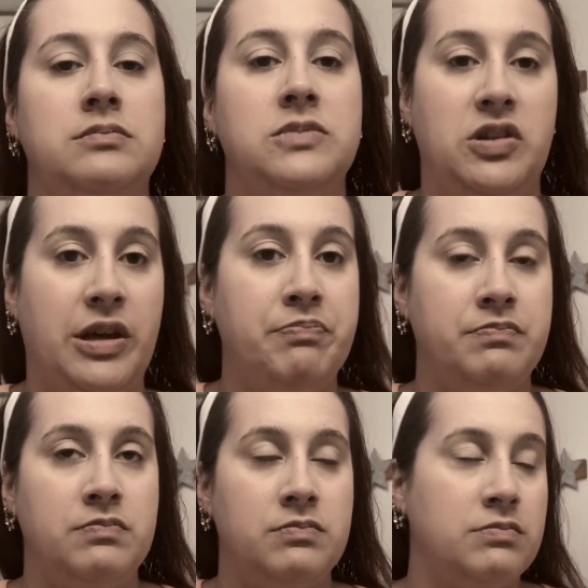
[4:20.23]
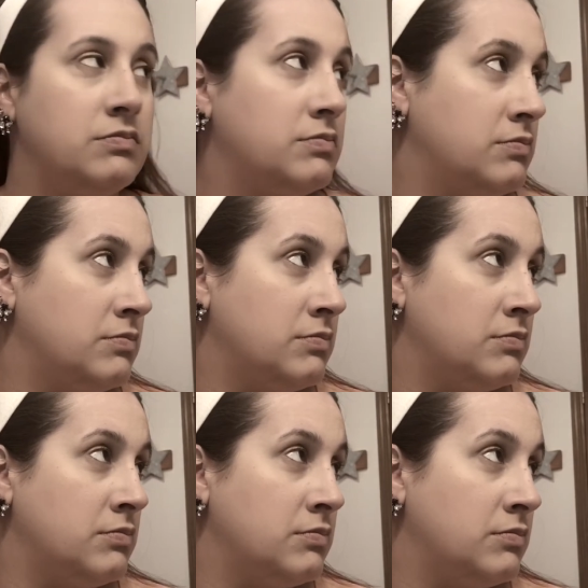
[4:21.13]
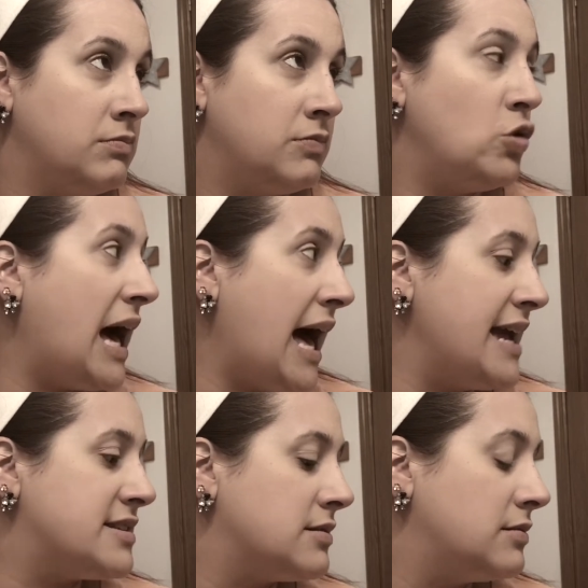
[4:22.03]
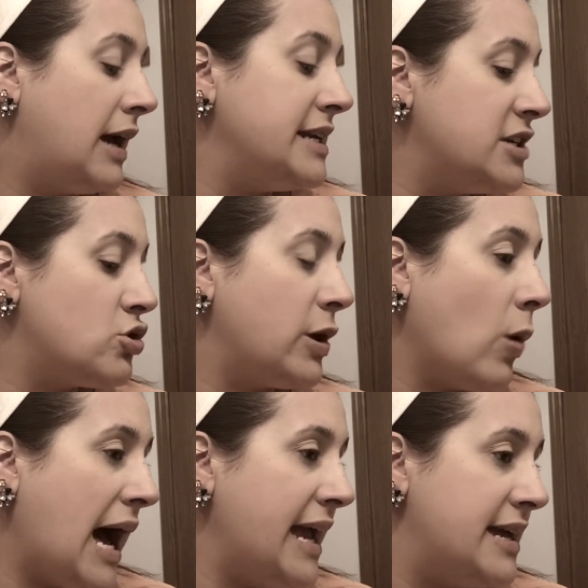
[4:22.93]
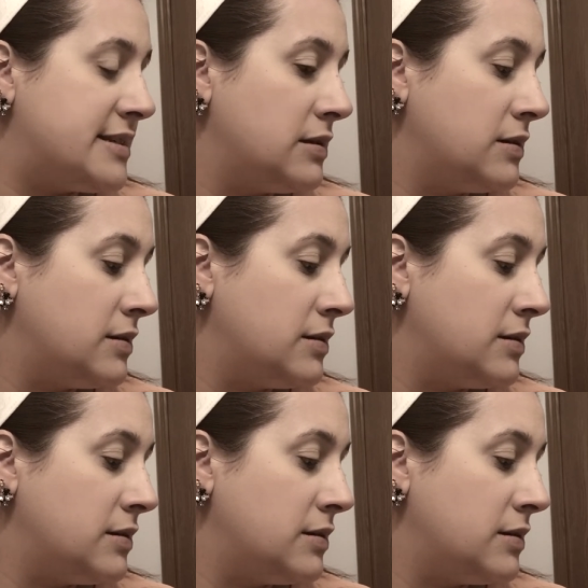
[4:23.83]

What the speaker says: You hear them? You guys! I need you to be quiet!